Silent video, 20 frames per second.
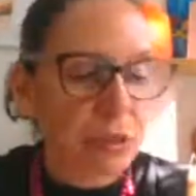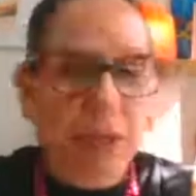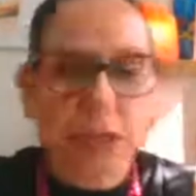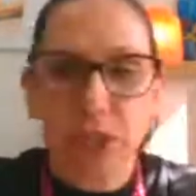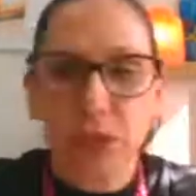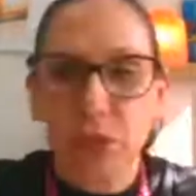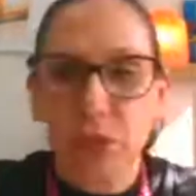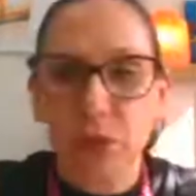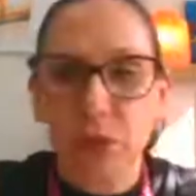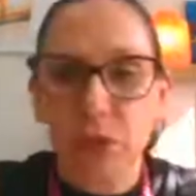we
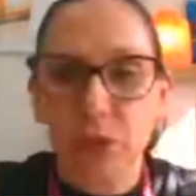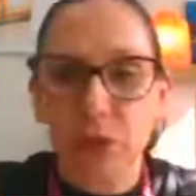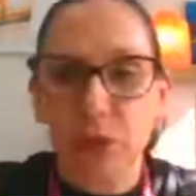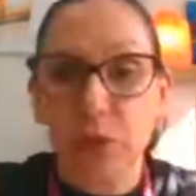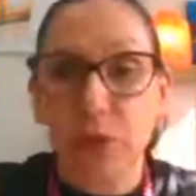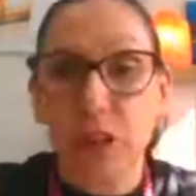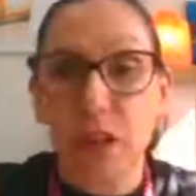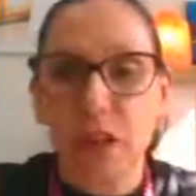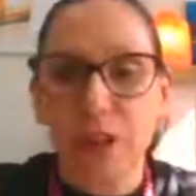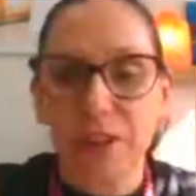can all
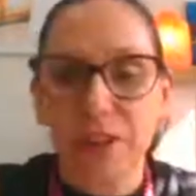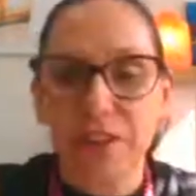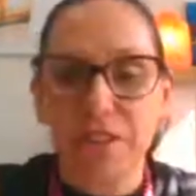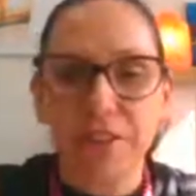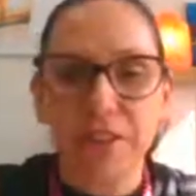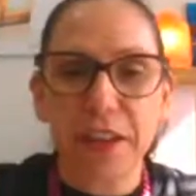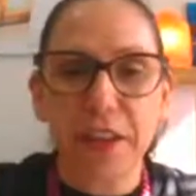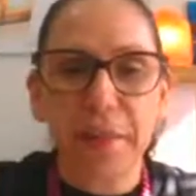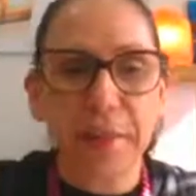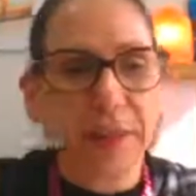do a lot of
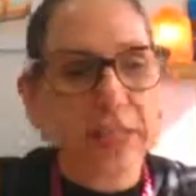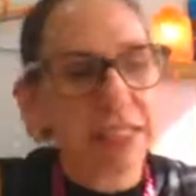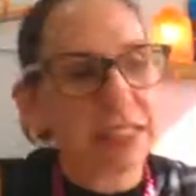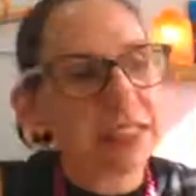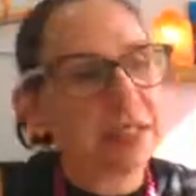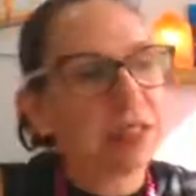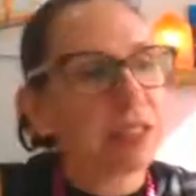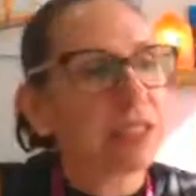numbing,